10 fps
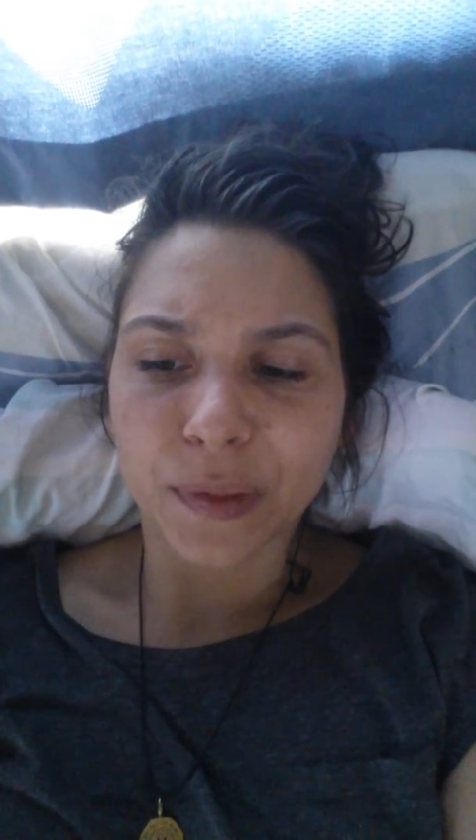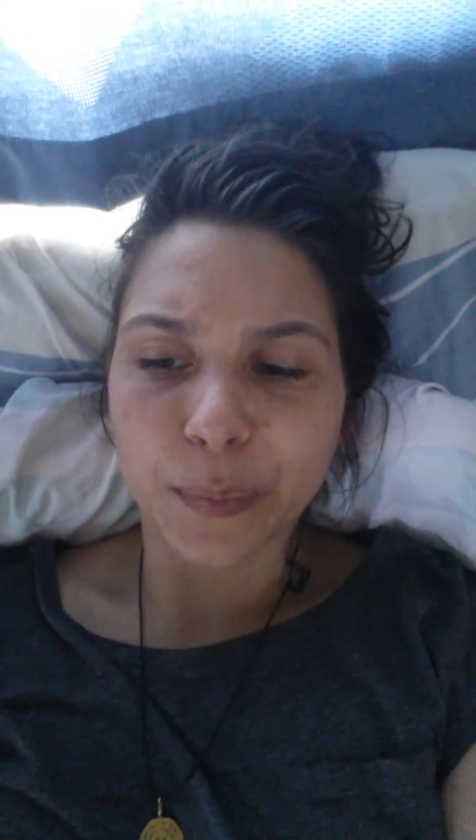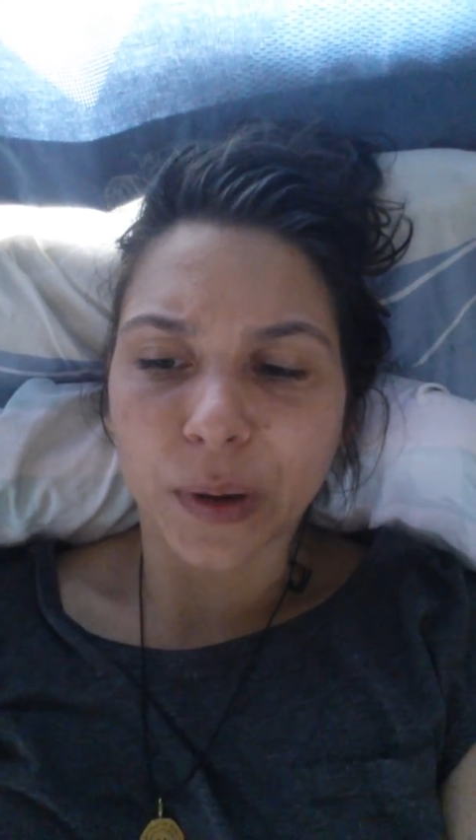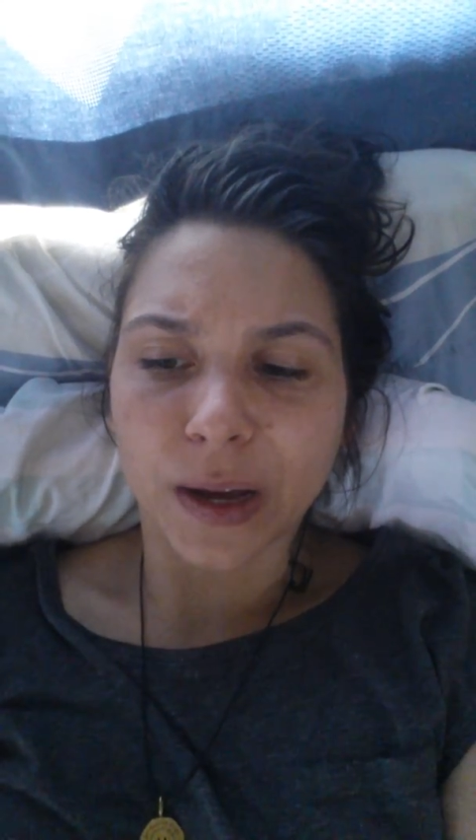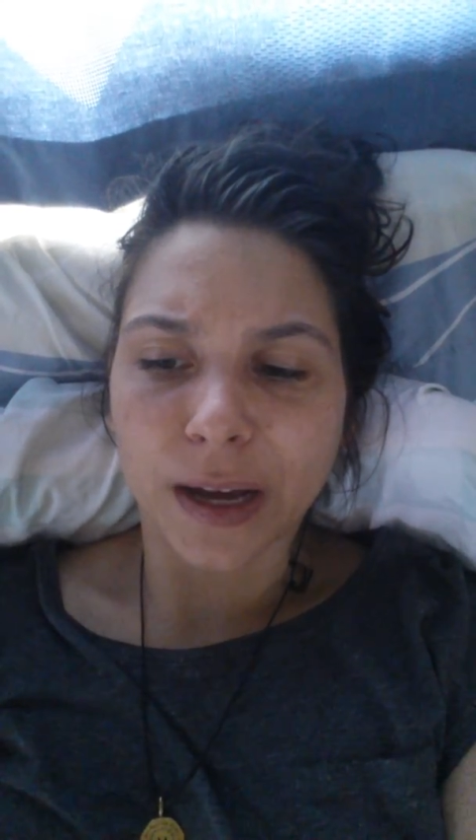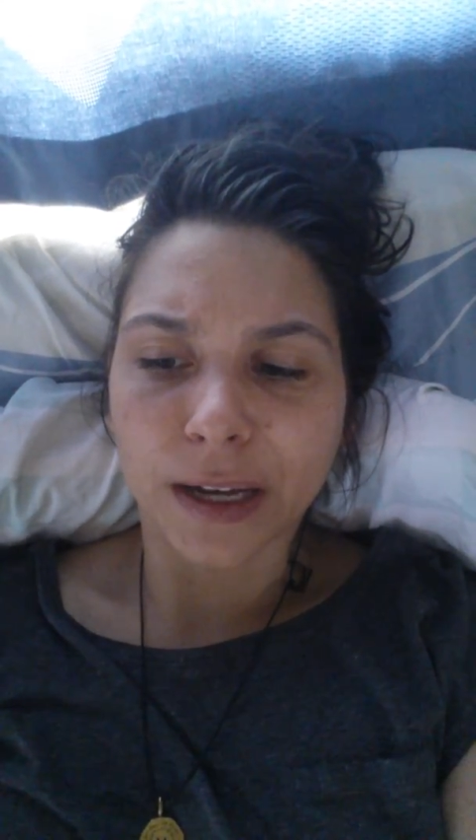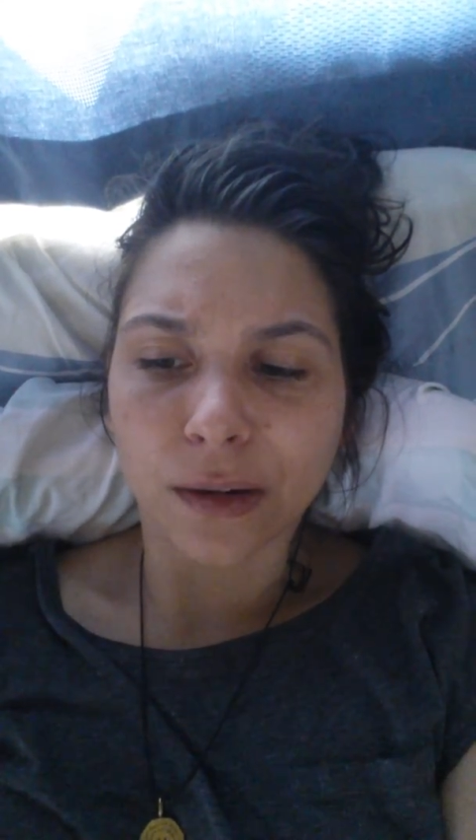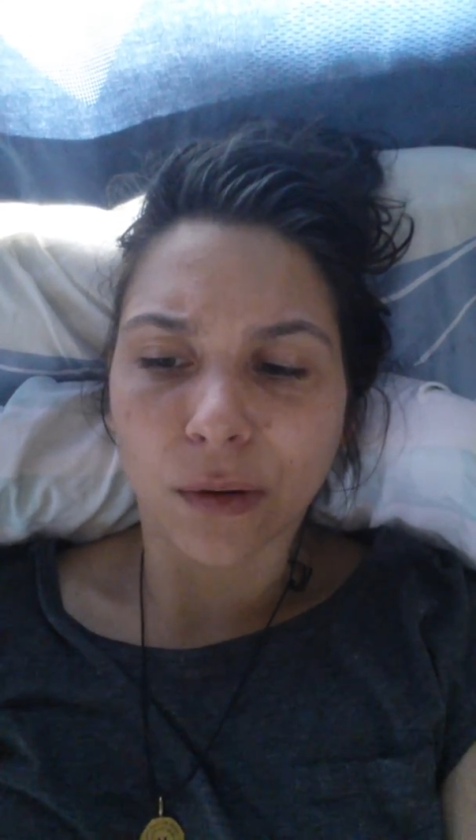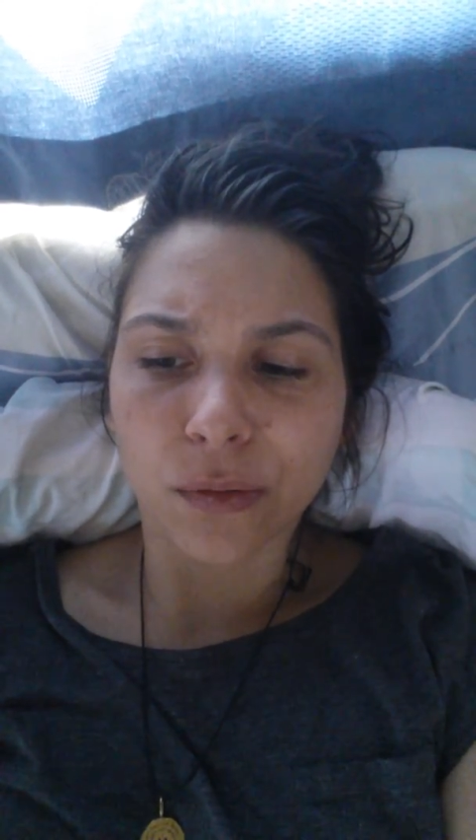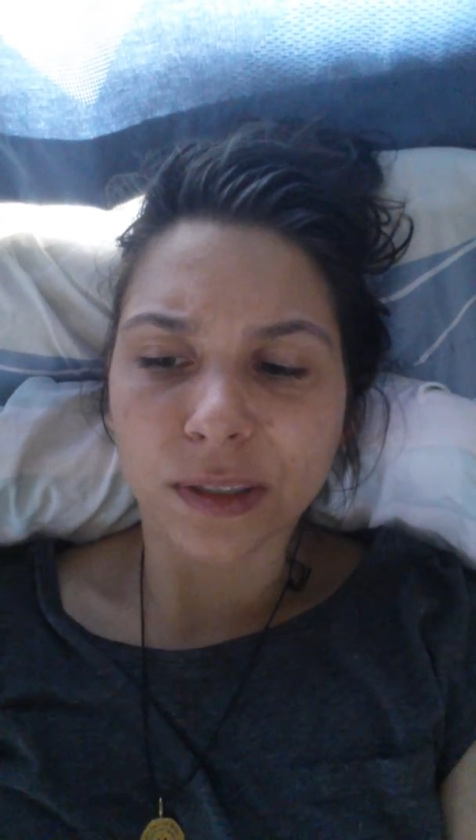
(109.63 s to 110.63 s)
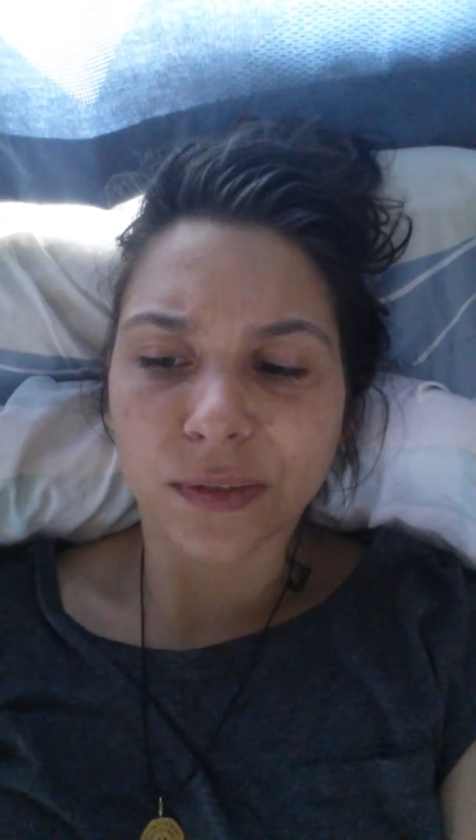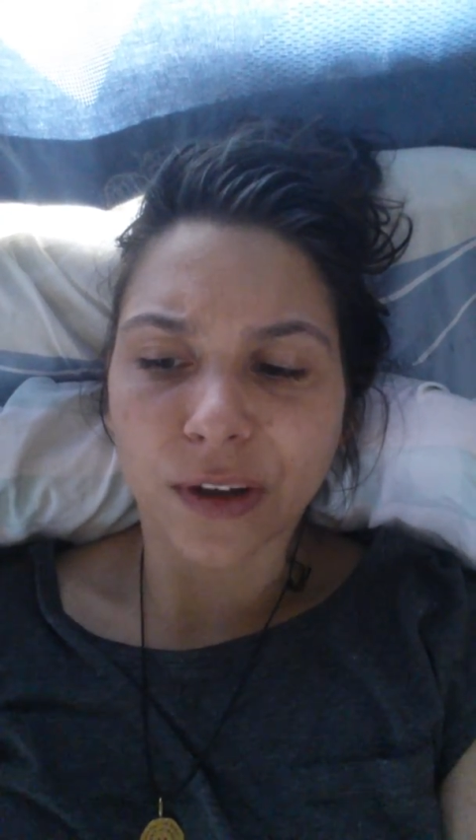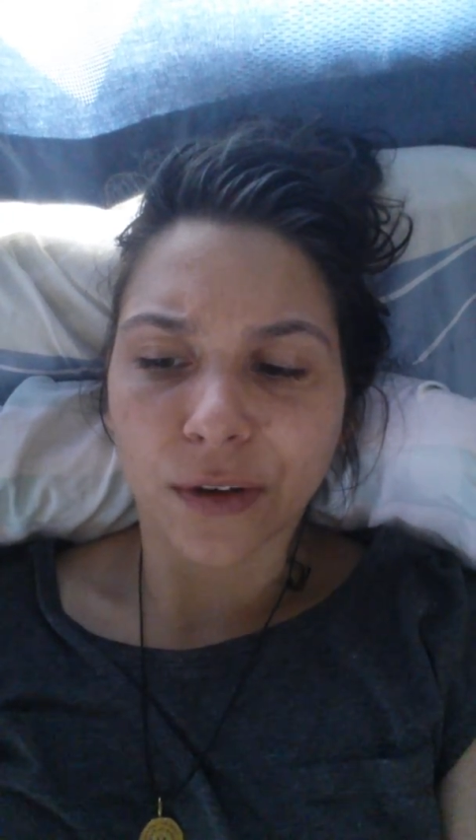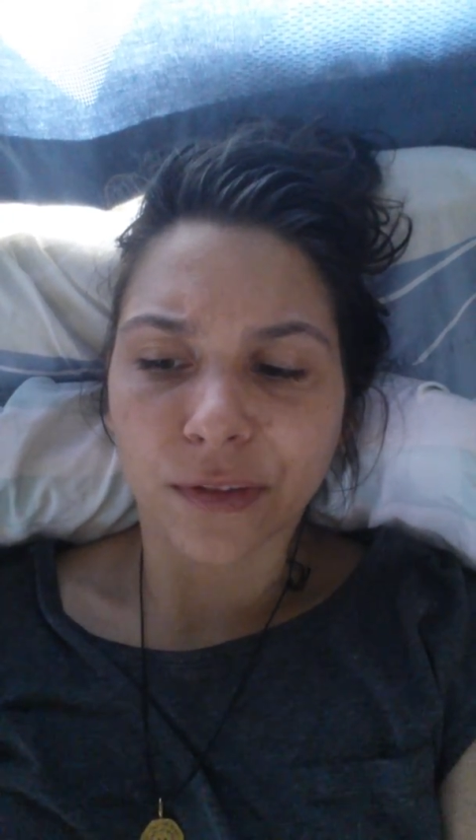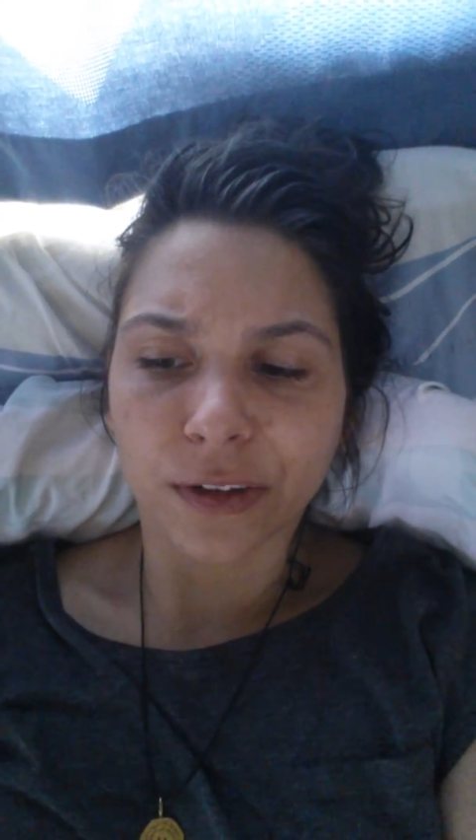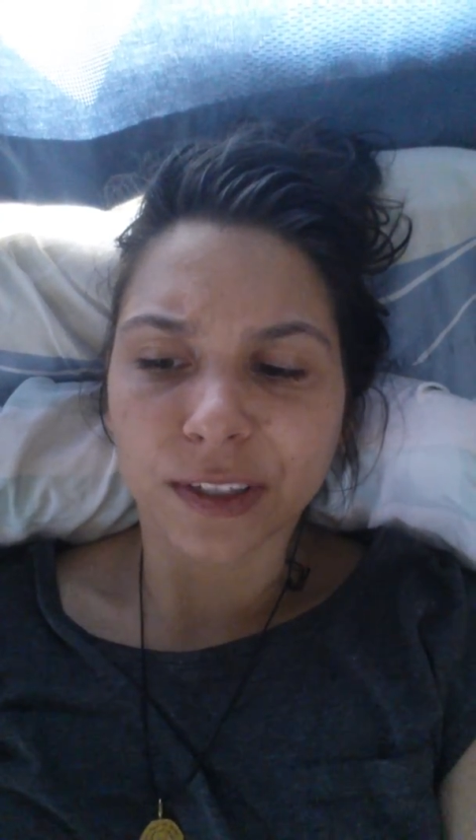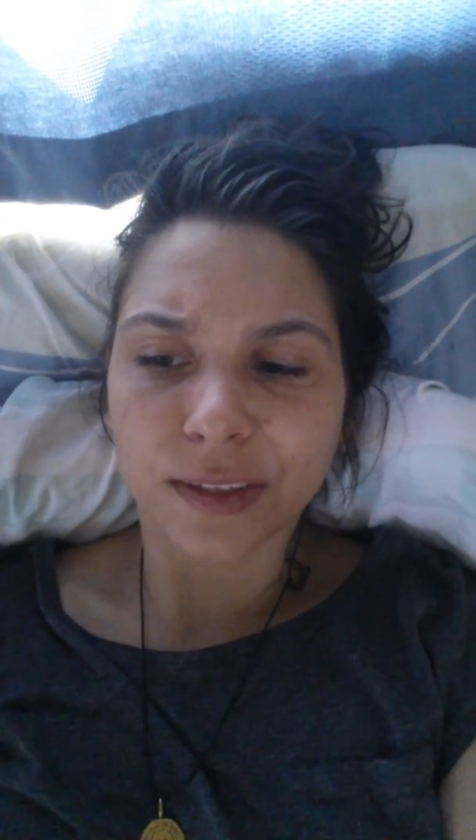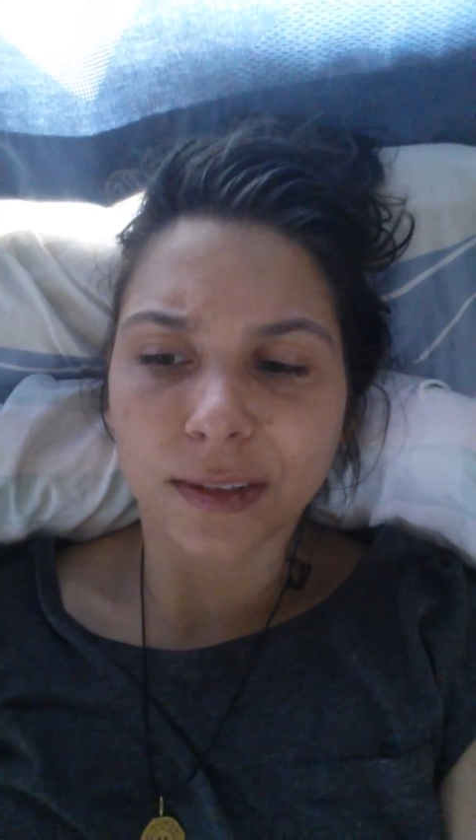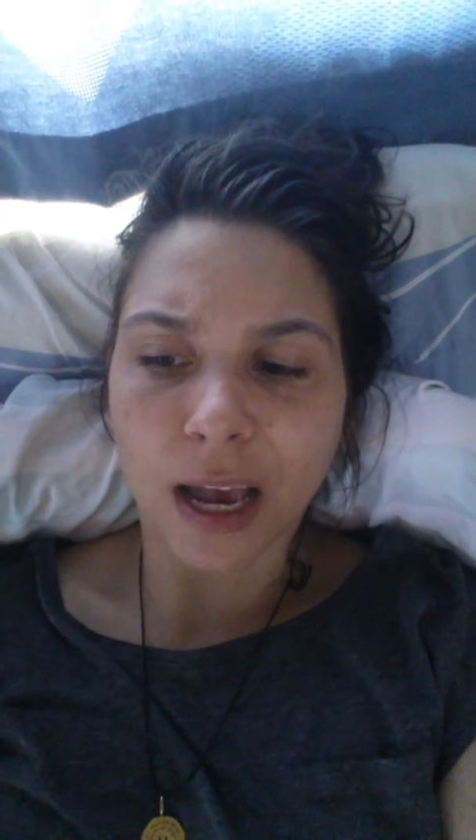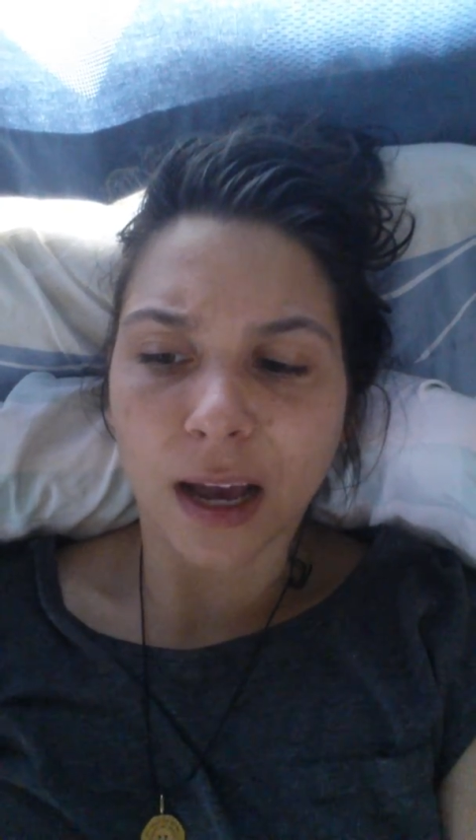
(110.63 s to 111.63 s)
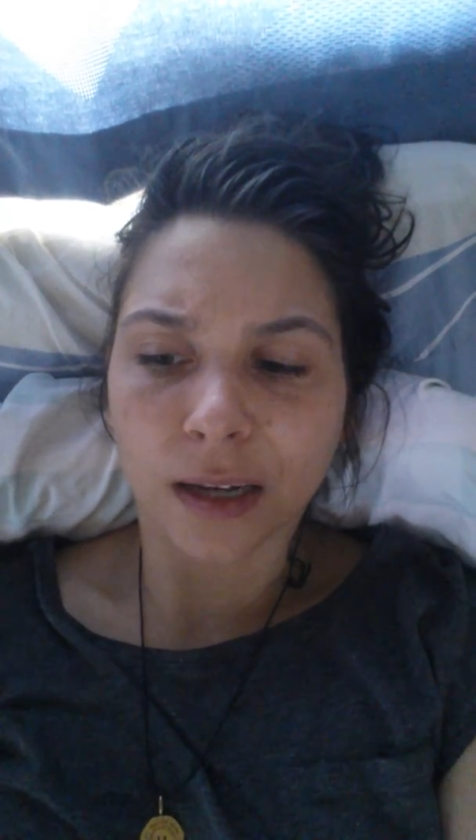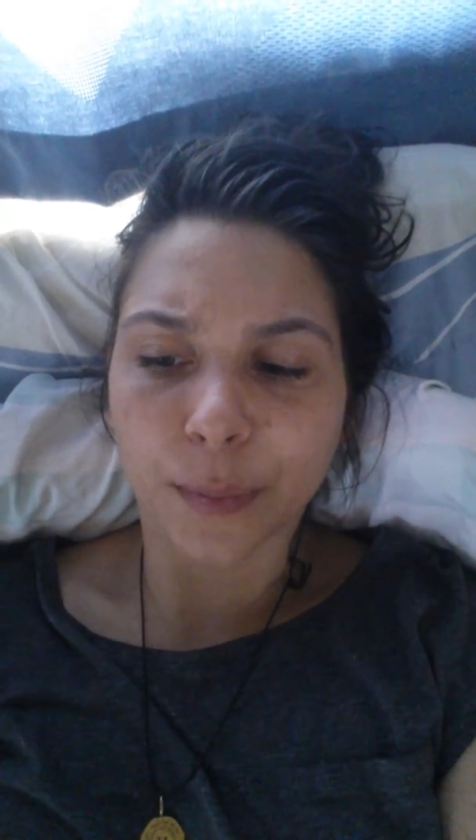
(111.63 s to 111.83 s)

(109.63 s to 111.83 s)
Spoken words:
But I'd always felt very sad